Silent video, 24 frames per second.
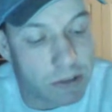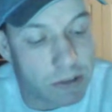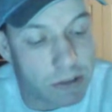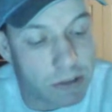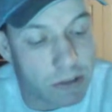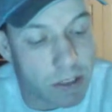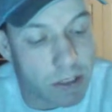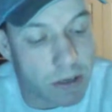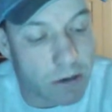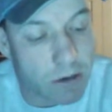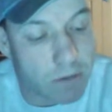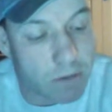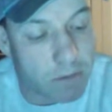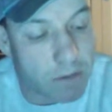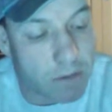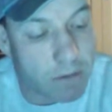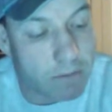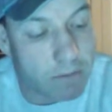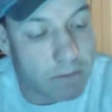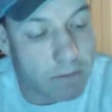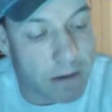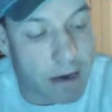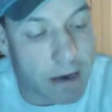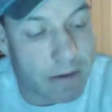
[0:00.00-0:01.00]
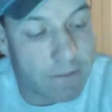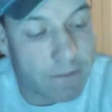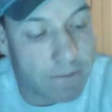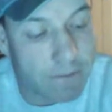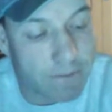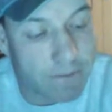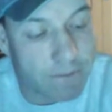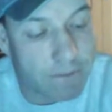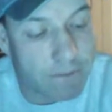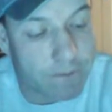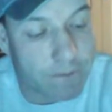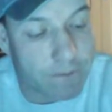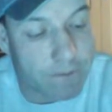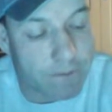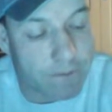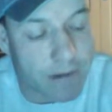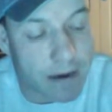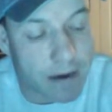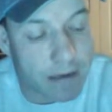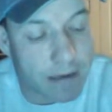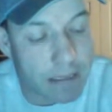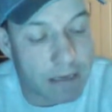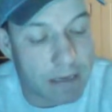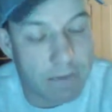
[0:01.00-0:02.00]
Joe Rock,
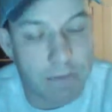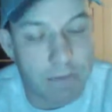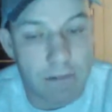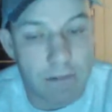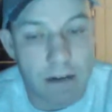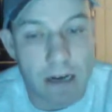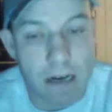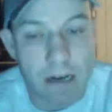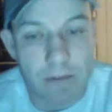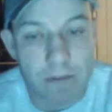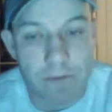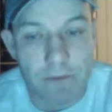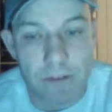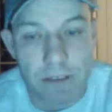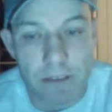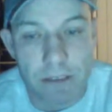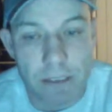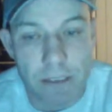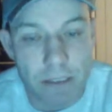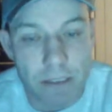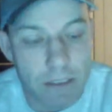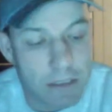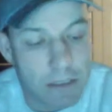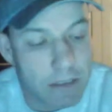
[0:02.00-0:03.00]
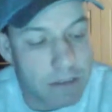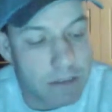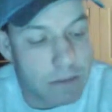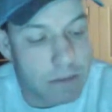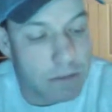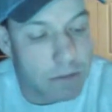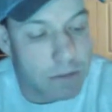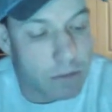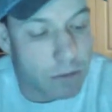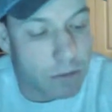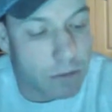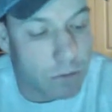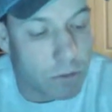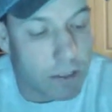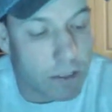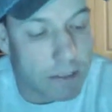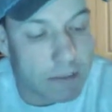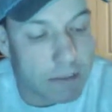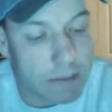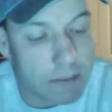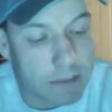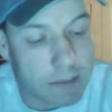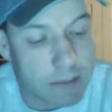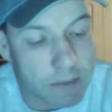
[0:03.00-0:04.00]
Rocky Rockford, who
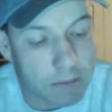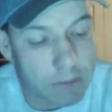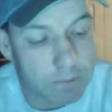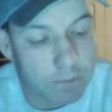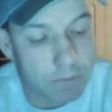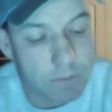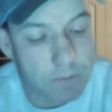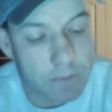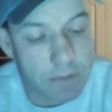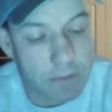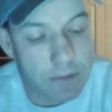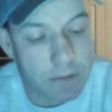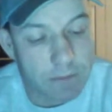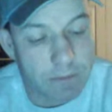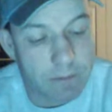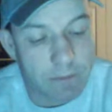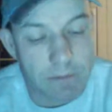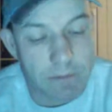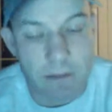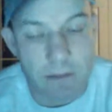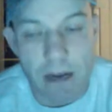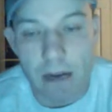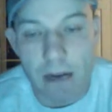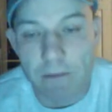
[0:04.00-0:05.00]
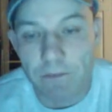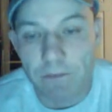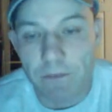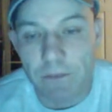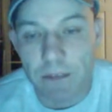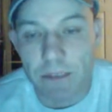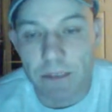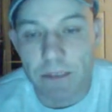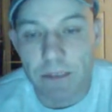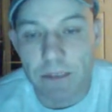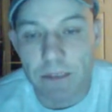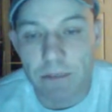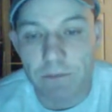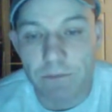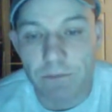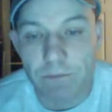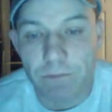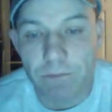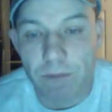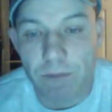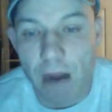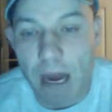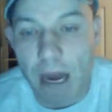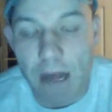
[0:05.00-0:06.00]
was Rockford's
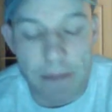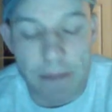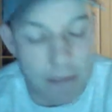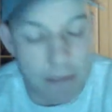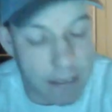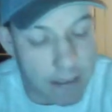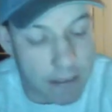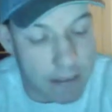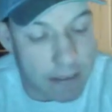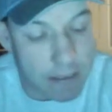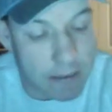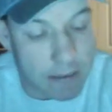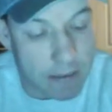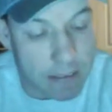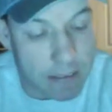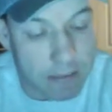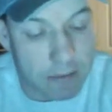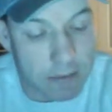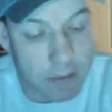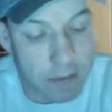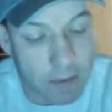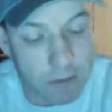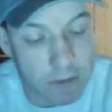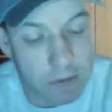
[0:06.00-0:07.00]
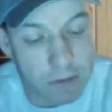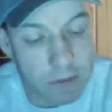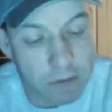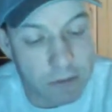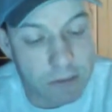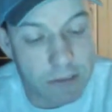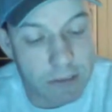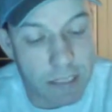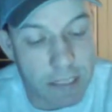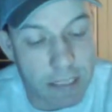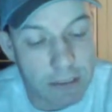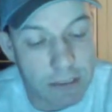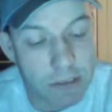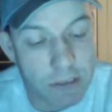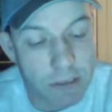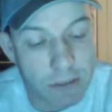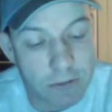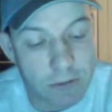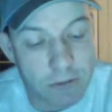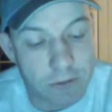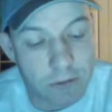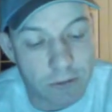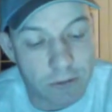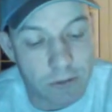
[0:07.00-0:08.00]
father is also starred
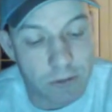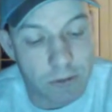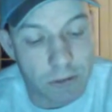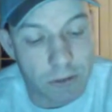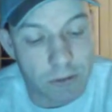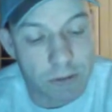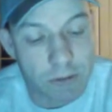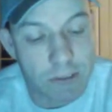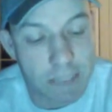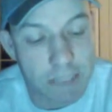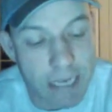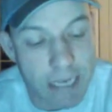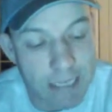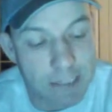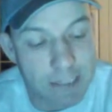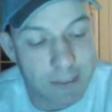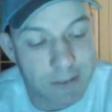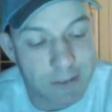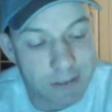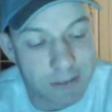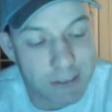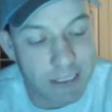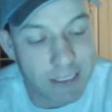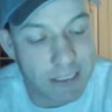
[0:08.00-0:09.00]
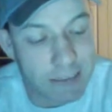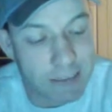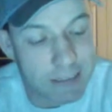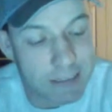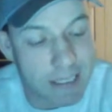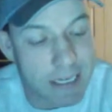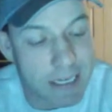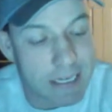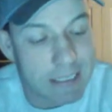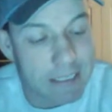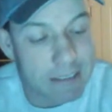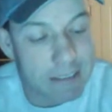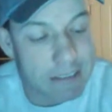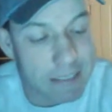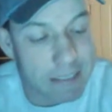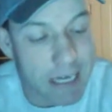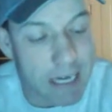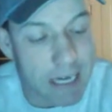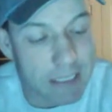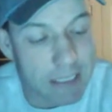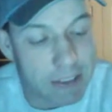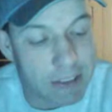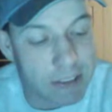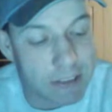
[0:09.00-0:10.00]
Joe, Joe Santos as
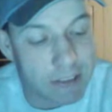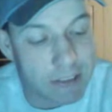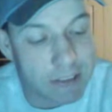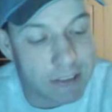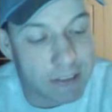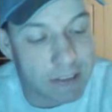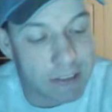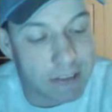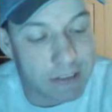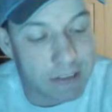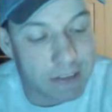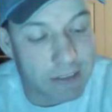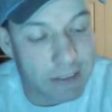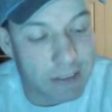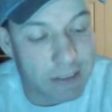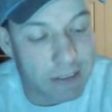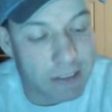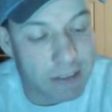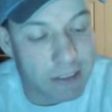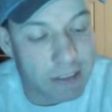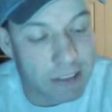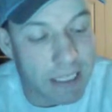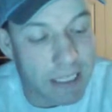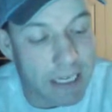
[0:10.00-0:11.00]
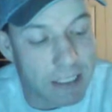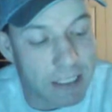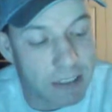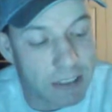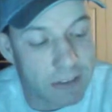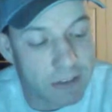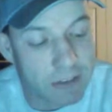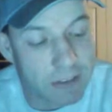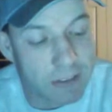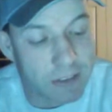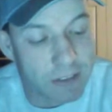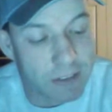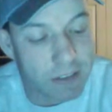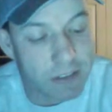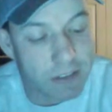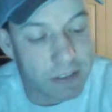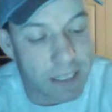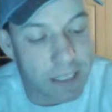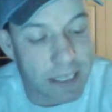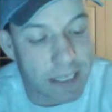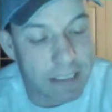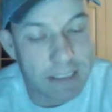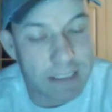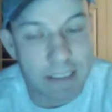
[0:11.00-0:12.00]
Sergeant slash
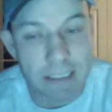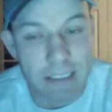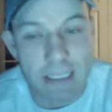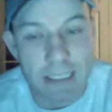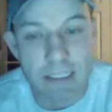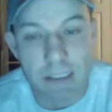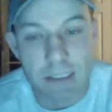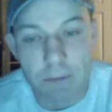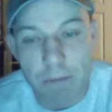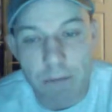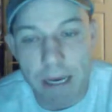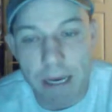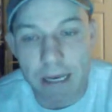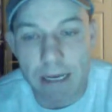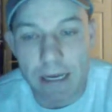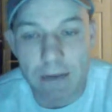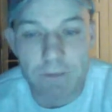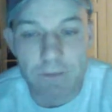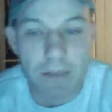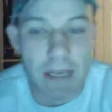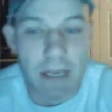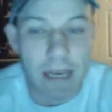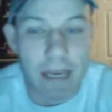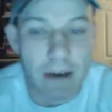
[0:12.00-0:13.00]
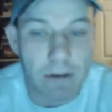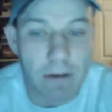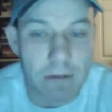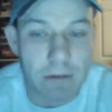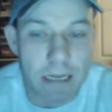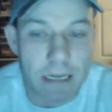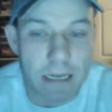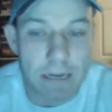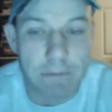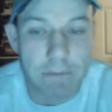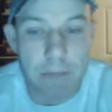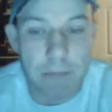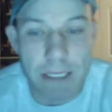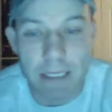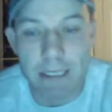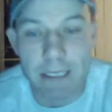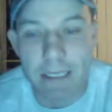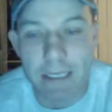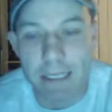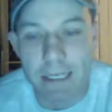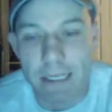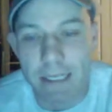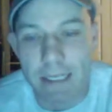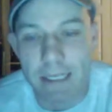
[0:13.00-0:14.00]
Lieutenant Dennis uh, Beck of the
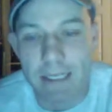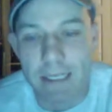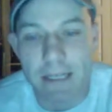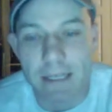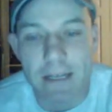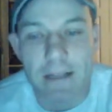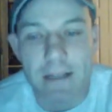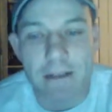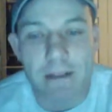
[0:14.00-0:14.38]
LAPD.